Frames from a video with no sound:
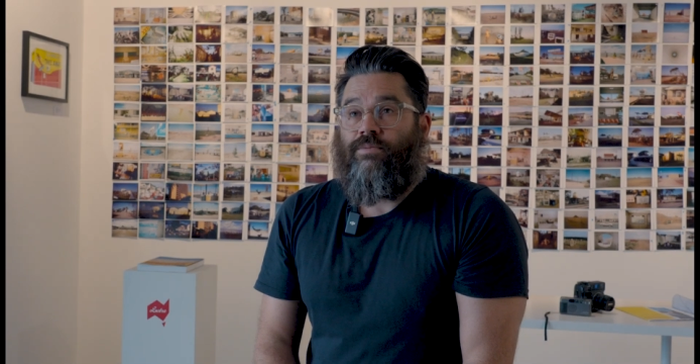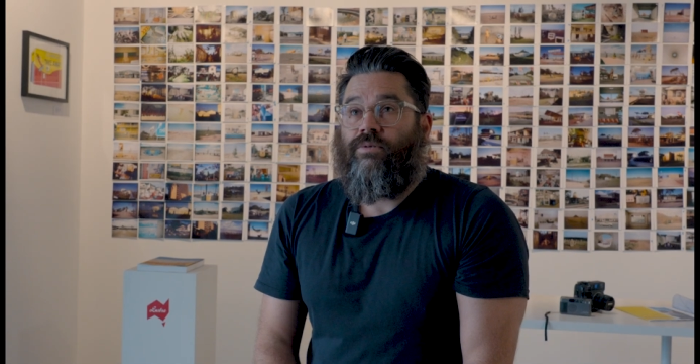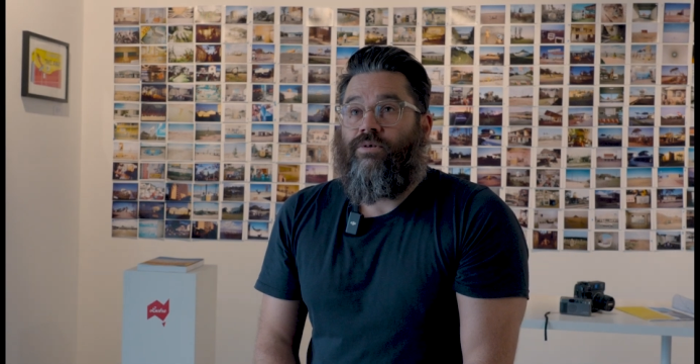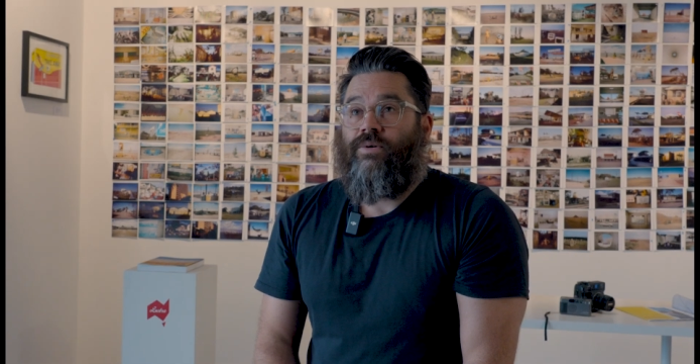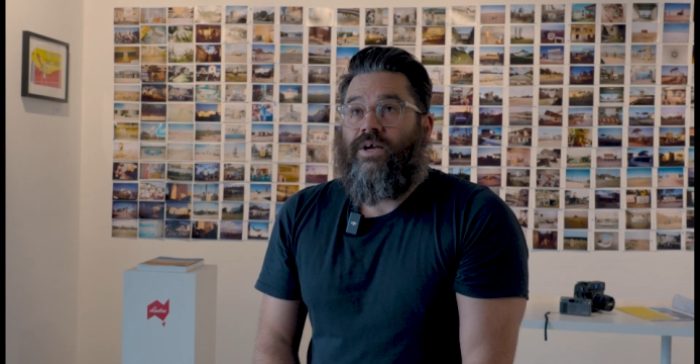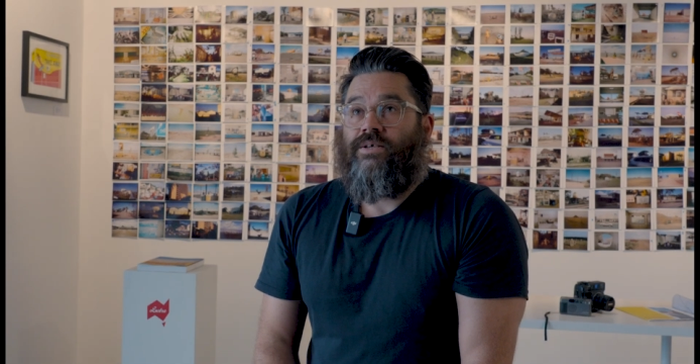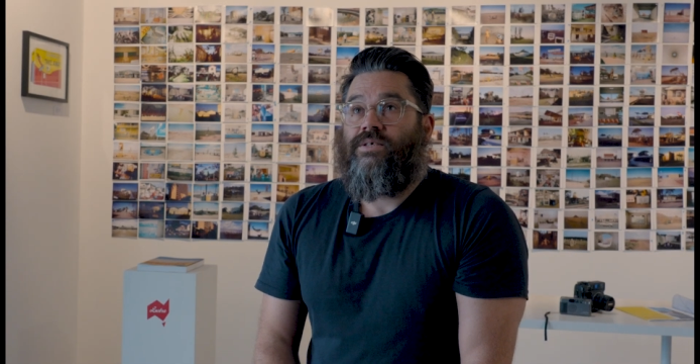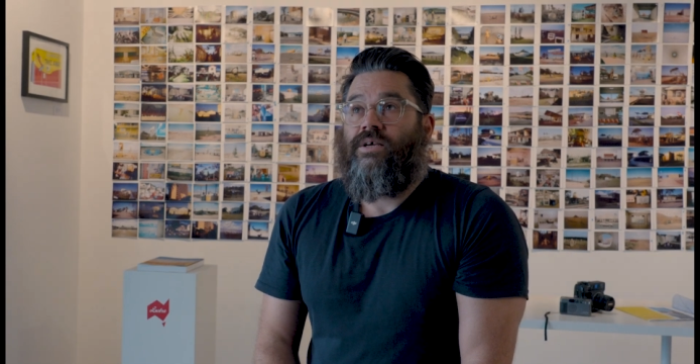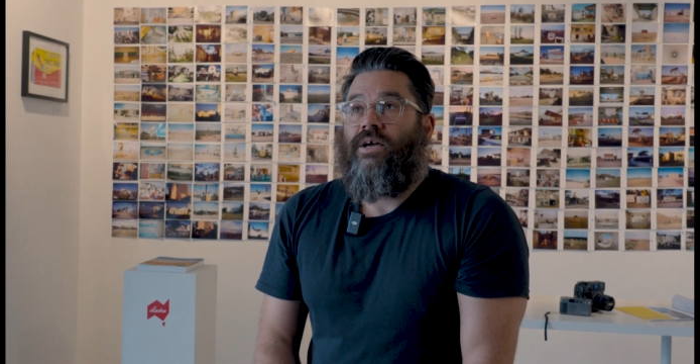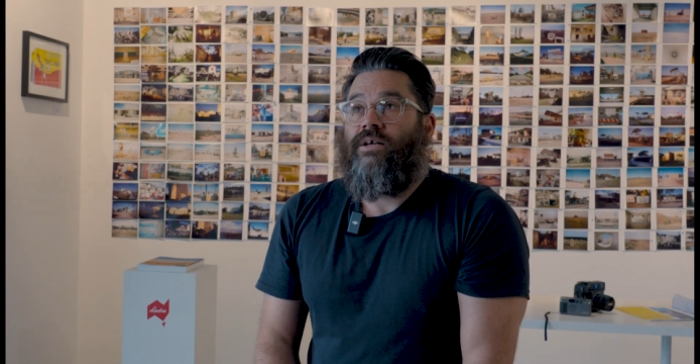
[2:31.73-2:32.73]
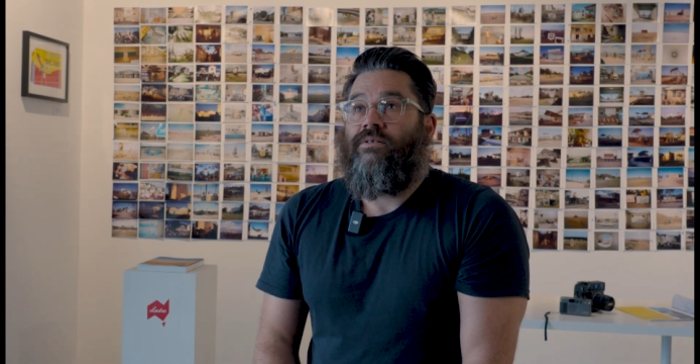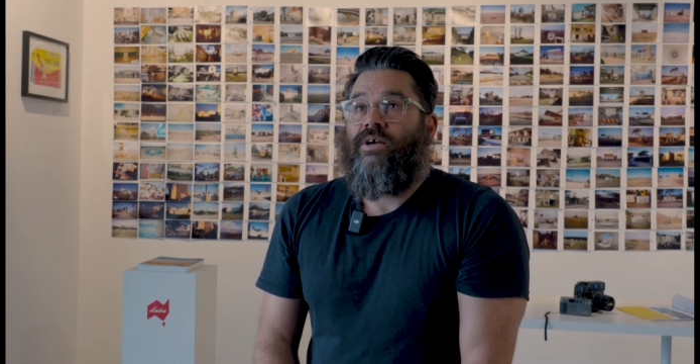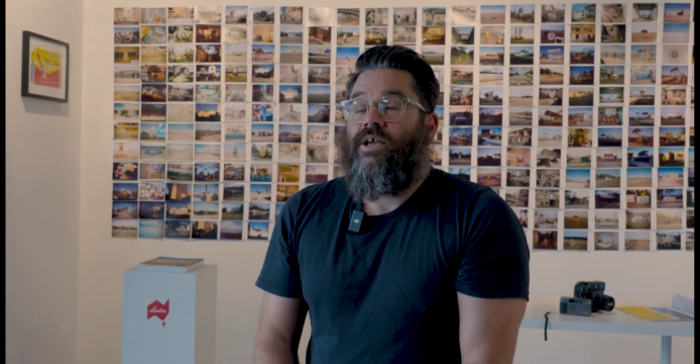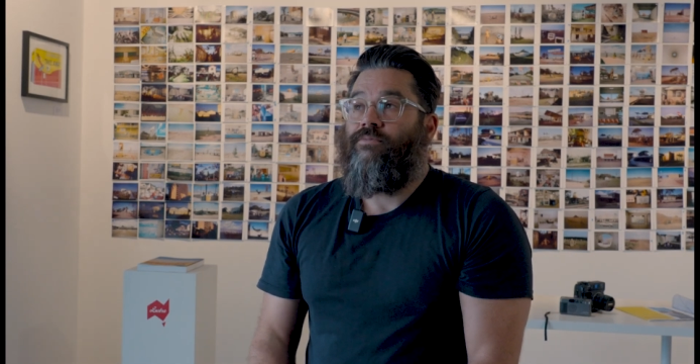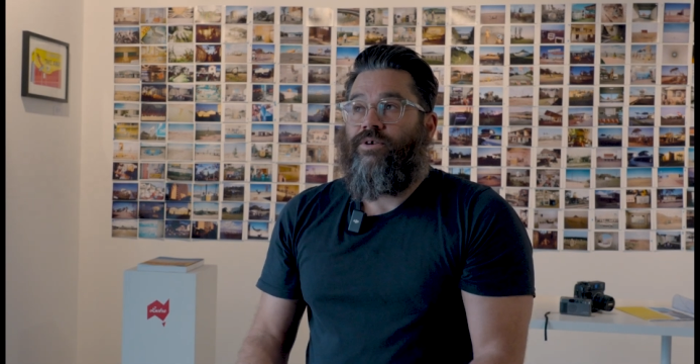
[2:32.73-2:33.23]
always say like
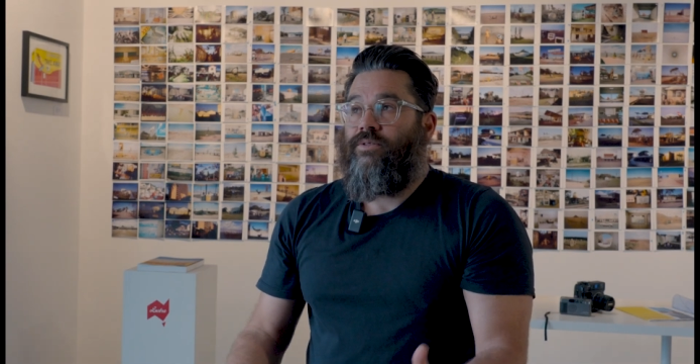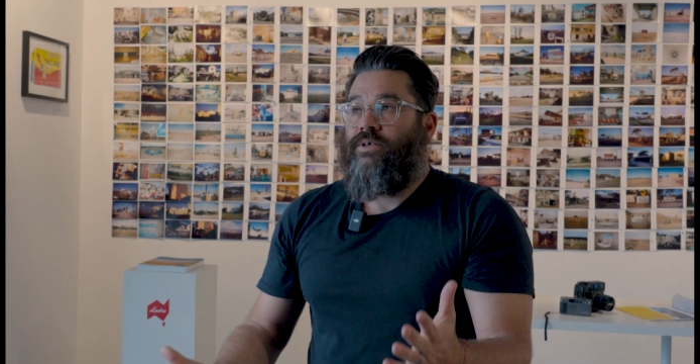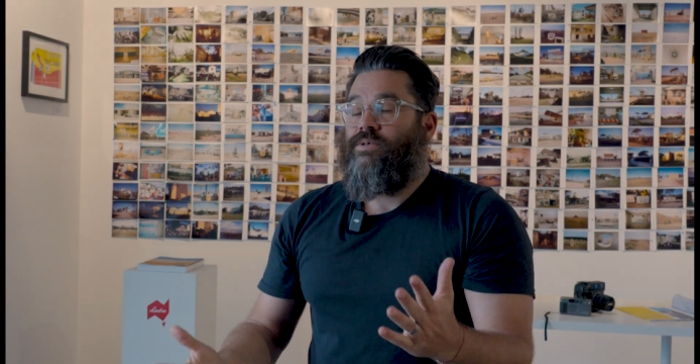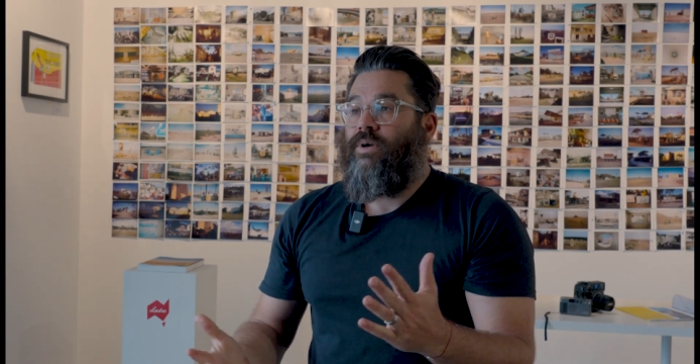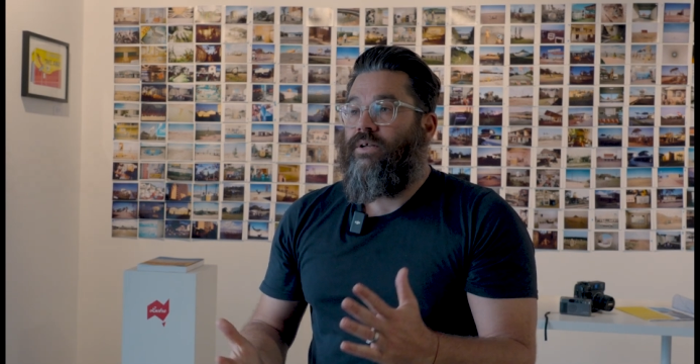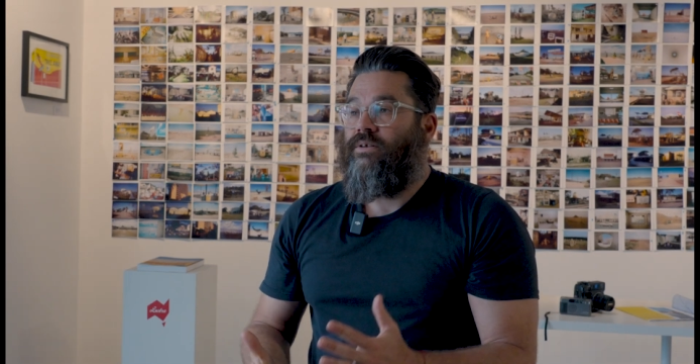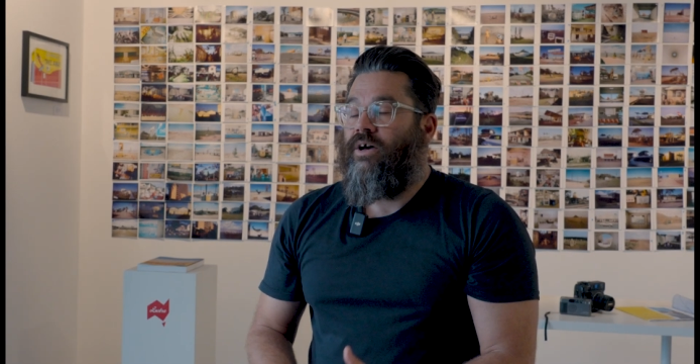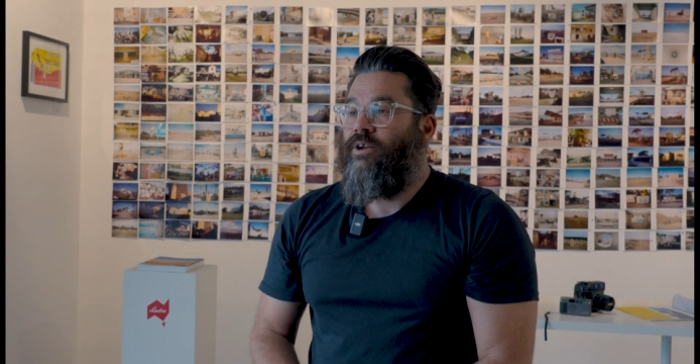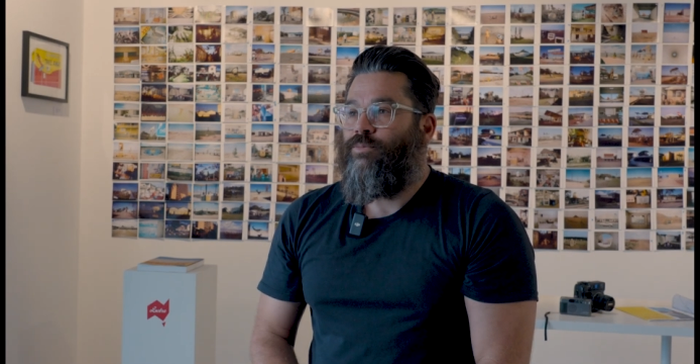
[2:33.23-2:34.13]
everything's been done,